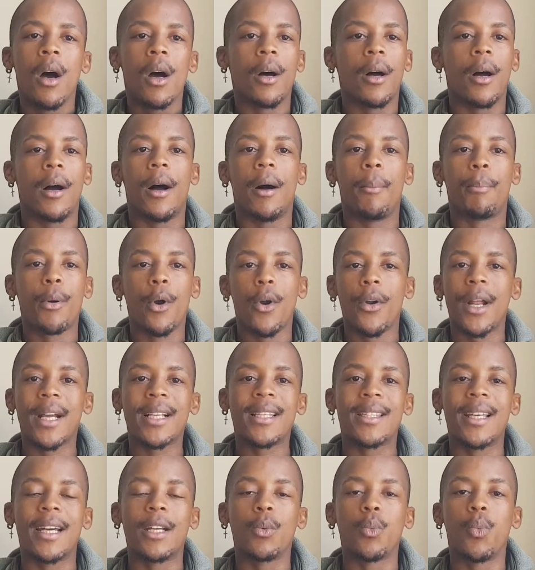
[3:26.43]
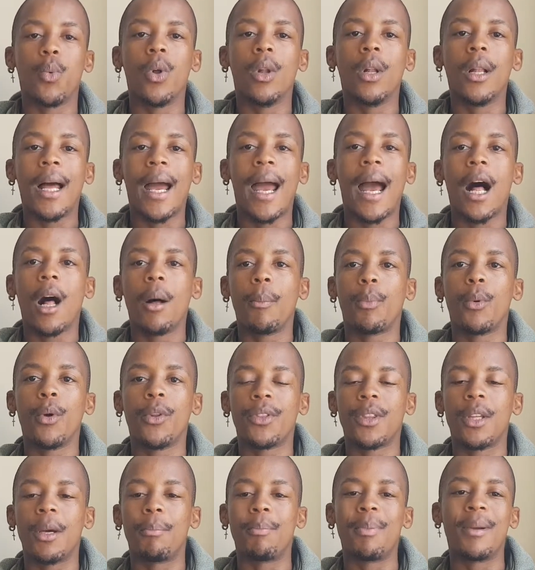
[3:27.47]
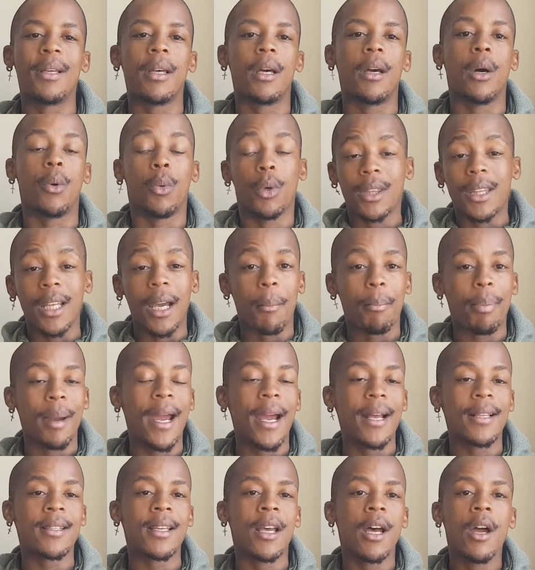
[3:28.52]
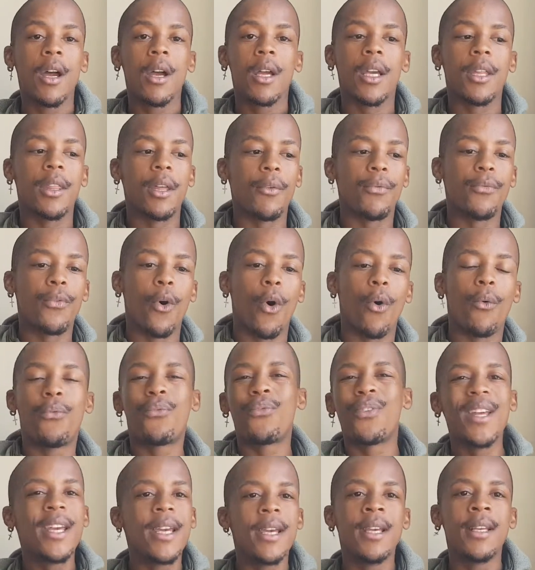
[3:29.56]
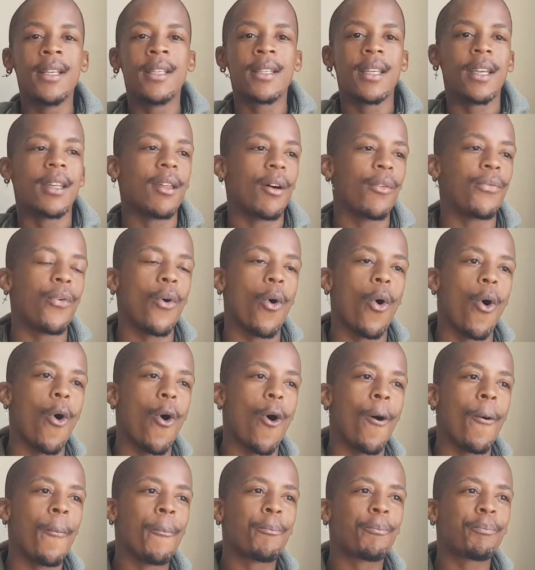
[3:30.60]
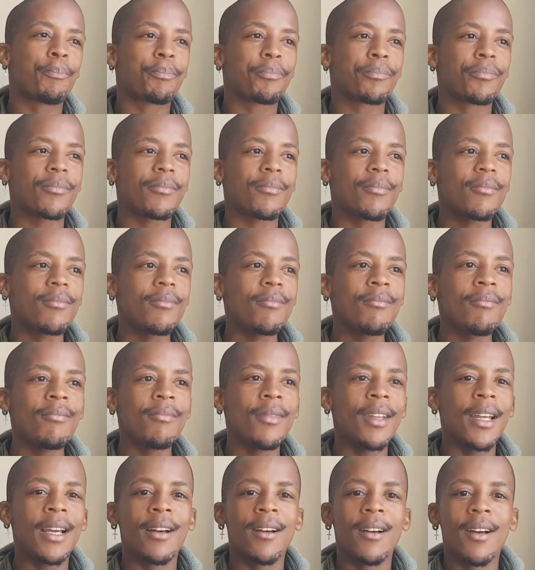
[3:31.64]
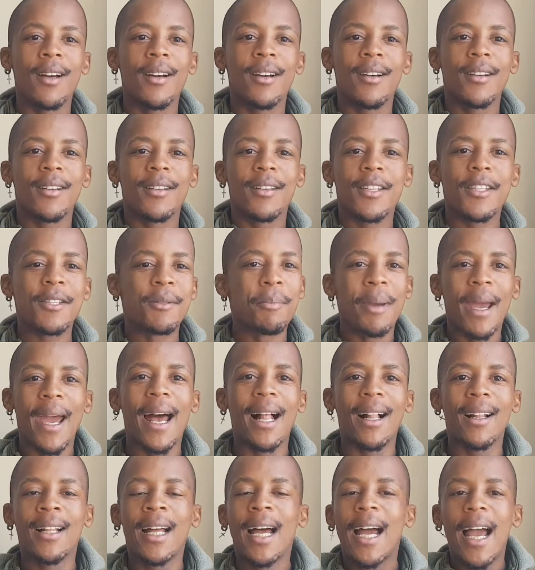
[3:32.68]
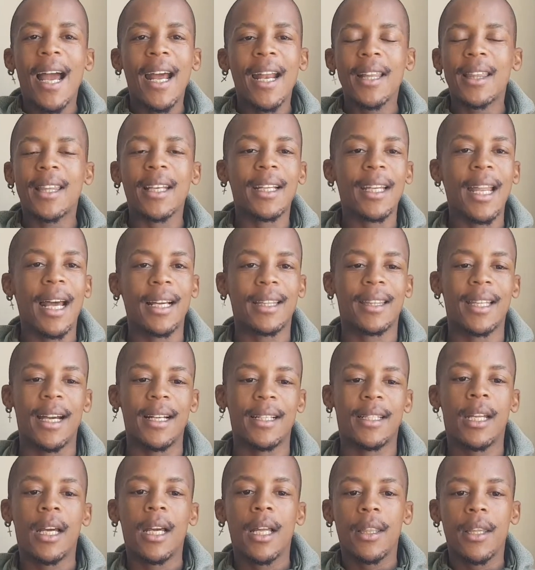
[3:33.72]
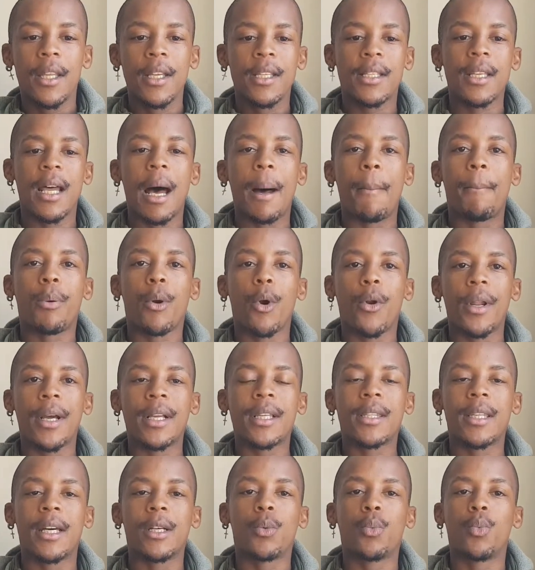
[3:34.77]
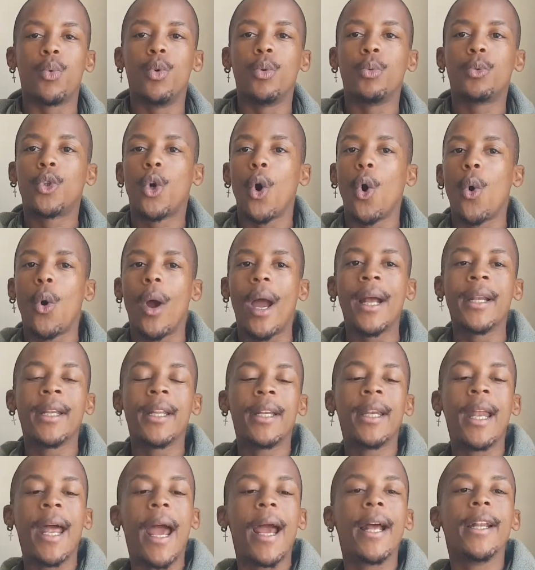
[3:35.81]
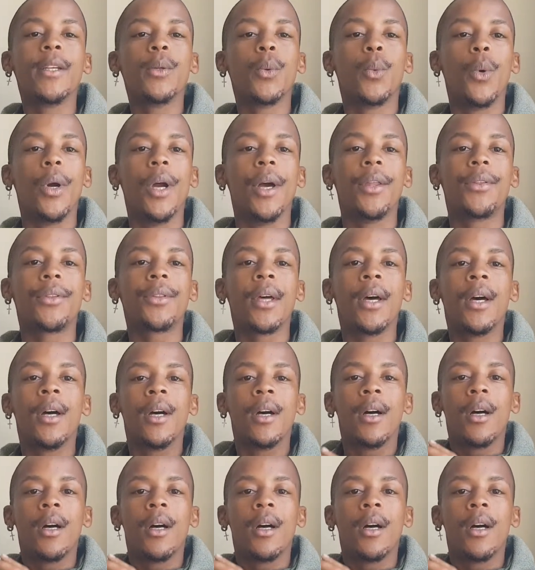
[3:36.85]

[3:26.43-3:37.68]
products that will help with their pets, either for fleas, either for smell, anything like that. These are products that will go hand in hand with